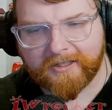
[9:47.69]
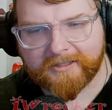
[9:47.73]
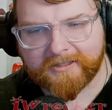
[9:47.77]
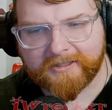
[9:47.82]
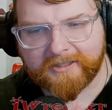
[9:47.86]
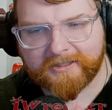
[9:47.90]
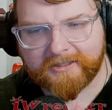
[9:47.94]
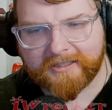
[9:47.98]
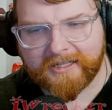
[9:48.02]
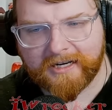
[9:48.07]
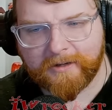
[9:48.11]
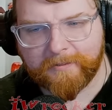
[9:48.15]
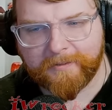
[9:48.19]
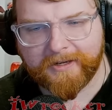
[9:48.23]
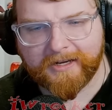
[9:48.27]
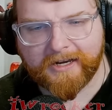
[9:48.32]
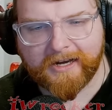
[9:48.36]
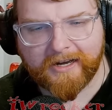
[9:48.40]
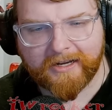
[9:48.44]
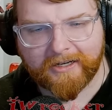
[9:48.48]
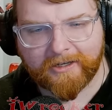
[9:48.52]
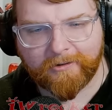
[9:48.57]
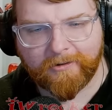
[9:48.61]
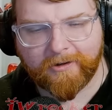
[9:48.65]
It's just got to be a
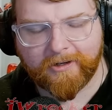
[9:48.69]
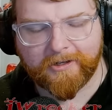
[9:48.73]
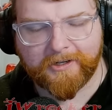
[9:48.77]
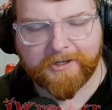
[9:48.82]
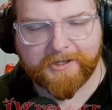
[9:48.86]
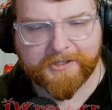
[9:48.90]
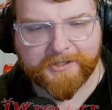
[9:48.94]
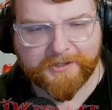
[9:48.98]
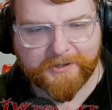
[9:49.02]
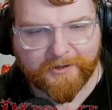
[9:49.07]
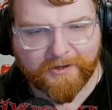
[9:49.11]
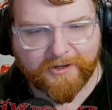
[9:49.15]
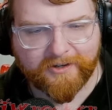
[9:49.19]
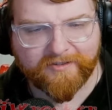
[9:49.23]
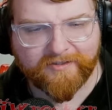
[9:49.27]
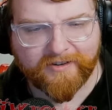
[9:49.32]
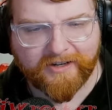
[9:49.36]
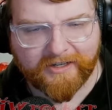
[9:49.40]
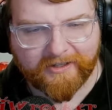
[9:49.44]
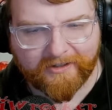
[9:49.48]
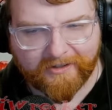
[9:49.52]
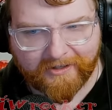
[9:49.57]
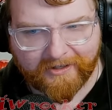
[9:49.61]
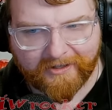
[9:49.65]
high quality
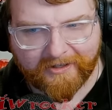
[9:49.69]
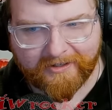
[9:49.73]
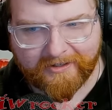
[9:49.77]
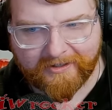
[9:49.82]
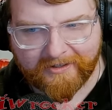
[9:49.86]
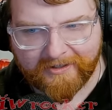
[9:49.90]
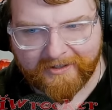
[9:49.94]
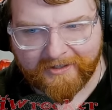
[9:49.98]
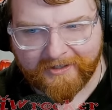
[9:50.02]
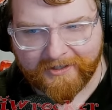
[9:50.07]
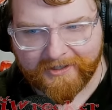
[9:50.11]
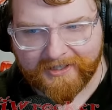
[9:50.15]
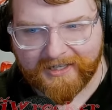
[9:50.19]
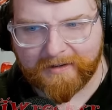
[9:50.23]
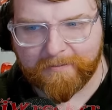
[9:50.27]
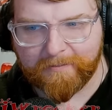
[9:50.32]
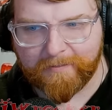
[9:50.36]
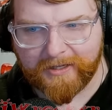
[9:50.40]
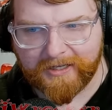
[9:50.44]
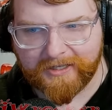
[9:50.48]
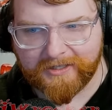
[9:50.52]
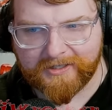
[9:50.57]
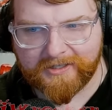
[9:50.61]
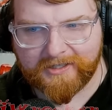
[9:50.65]
certified light that
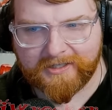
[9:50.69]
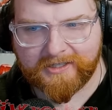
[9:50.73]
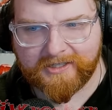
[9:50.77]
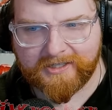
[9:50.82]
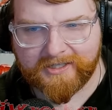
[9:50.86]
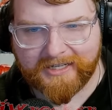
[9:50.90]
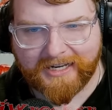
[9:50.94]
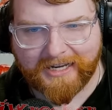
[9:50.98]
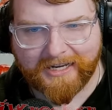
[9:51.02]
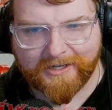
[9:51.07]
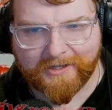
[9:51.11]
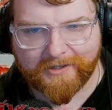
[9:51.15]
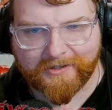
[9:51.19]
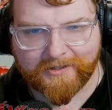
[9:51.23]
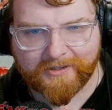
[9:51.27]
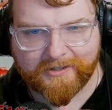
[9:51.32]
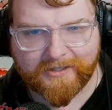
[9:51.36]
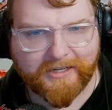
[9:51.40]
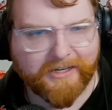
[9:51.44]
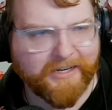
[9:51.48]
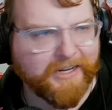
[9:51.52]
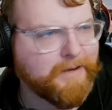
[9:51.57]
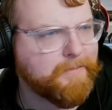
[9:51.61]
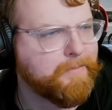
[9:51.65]
meets standards.
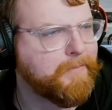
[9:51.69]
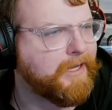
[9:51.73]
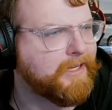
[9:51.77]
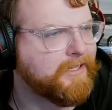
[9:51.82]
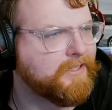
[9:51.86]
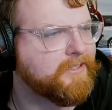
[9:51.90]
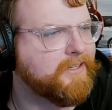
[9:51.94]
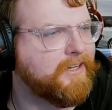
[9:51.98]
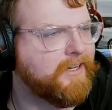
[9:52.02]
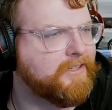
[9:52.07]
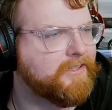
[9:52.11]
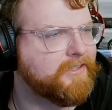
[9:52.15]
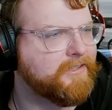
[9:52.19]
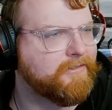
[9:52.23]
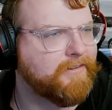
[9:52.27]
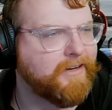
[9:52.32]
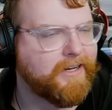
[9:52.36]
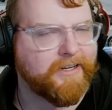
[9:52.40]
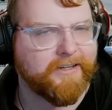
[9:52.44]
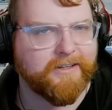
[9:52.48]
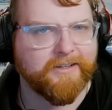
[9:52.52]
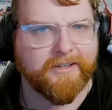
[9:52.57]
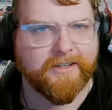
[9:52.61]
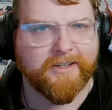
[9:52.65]
And that makes sense,
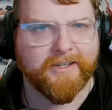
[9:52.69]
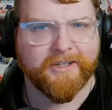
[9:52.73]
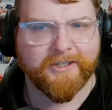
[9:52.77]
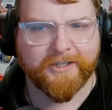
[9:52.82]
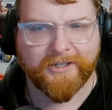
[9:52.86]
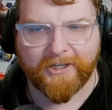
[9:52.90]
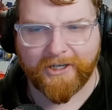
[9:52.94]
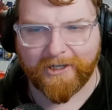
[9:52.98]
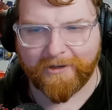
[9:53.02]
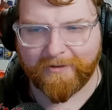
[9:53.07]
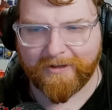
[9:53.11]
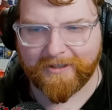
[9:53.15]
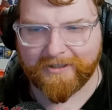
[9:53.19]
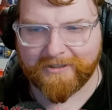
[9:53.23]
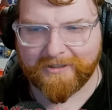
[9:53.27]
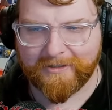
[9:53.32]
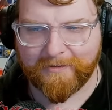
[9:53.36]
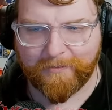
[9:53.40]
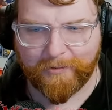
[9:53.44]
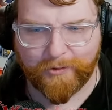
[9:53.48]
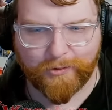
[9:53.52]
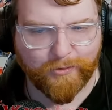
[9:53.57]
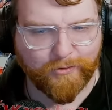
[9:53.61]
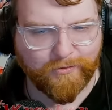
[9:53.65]
right? You don't want
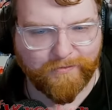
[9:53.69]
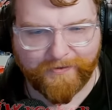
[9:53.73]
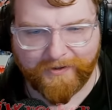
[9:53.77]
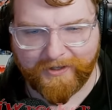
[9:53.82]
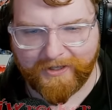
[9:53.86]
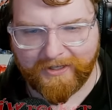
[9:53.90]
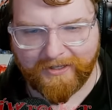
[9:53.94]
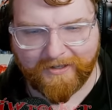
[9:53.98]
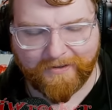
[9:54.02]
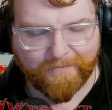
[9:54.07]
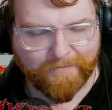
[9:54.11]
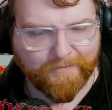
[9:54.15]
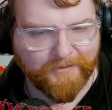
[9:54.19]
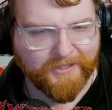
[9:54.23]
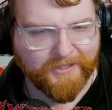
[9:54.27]
some goofy